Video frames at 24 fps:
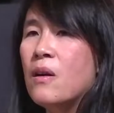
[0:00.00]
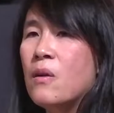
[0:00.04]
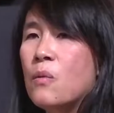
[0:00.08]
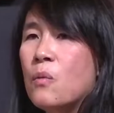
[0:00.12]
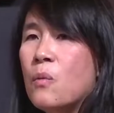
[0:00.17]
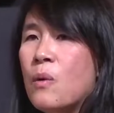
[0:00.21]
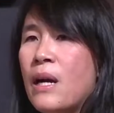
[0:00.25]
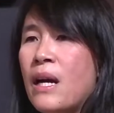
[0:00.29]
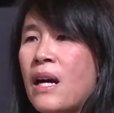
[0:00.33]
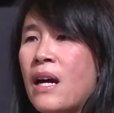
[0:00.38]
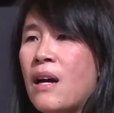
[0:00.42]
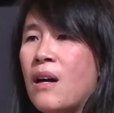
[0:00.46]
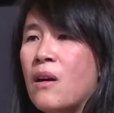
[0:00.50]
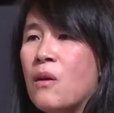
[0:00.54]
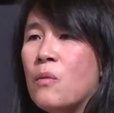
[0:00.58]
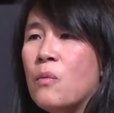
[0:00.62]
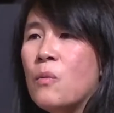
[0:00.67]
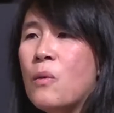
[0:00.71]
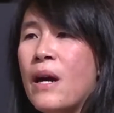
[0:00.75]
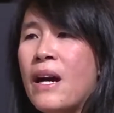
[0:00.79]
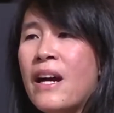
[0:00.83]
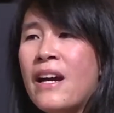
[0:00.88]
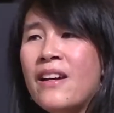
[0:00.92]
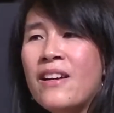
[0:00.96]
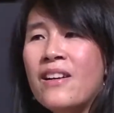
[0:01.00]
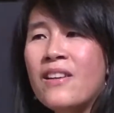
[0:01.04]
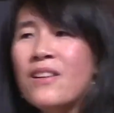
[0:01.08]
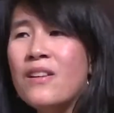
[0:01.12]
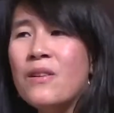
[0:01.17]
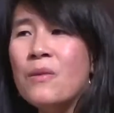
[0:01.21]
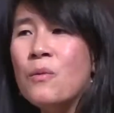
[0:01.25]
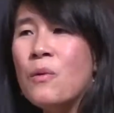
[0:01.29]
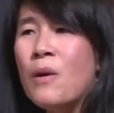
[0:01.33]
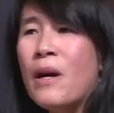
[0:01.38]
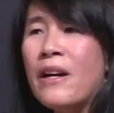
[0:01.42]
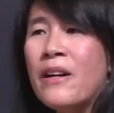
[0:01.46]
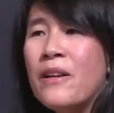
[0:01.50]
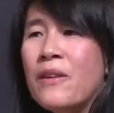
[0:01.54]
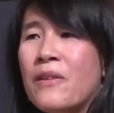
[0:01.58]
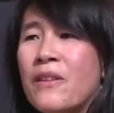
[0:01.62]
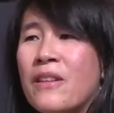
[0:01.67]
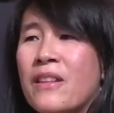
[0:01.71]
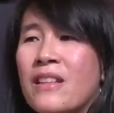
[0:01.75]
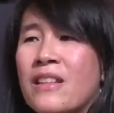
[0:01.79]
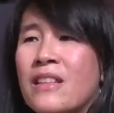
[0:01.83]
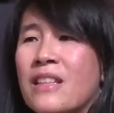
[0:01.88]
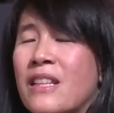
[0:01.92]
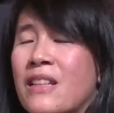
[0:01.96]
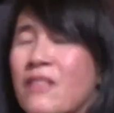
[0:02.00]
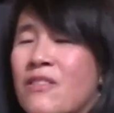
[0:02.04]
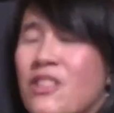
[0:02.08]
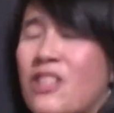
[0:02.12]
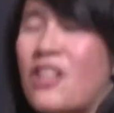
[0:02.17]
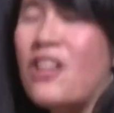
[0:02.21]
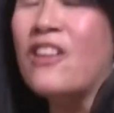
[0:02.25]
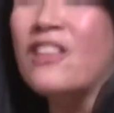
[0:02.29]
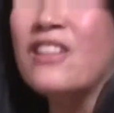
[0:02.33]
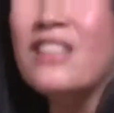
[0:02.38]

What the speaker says: wow, why are the leaves all